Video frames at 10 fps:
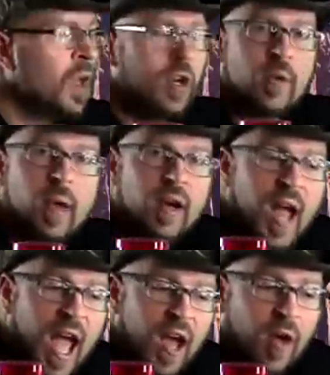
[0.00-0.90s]
No matter
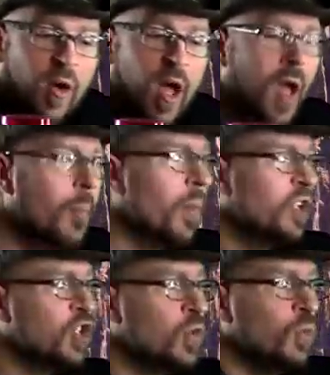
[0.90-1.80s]
how
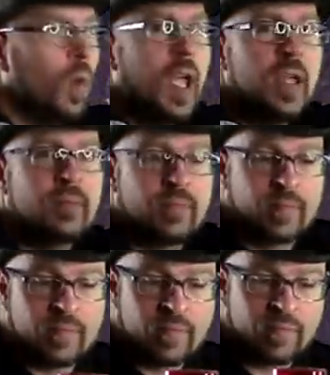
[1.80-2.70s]
much you weigh,
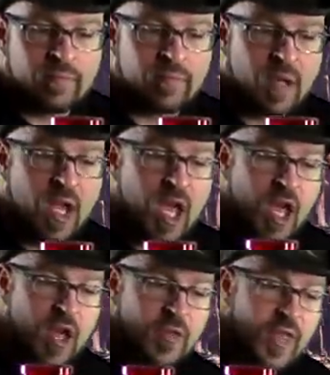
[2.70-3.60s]

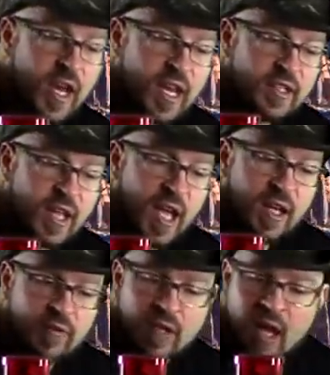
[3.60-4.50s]
that it's a
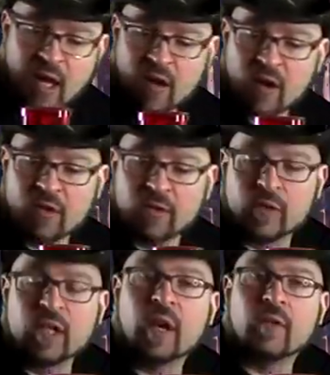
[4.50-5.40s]
hell of a lot harder to
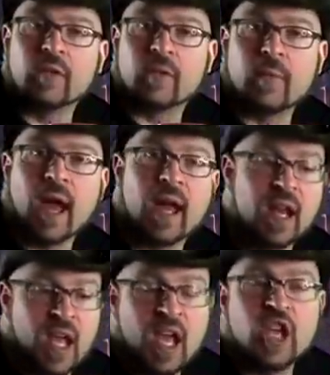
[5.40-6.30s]
recover from that.
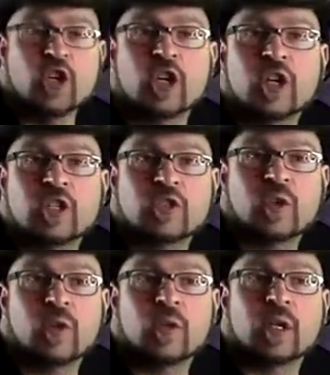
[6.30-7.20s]
You're going to
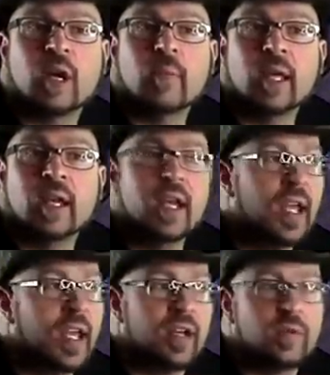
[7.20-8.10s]
struggle to come in
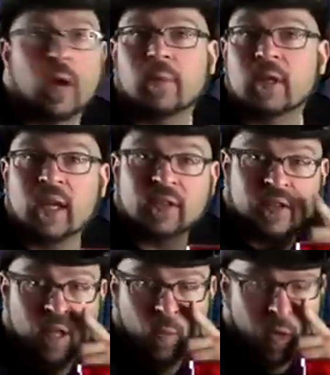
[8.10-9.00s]
and replicate the
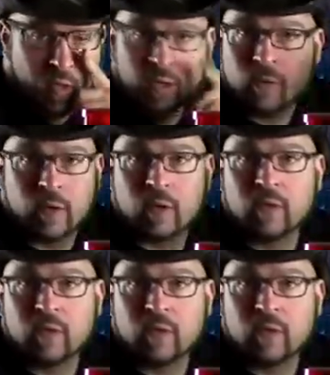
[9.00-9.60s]
same workload with only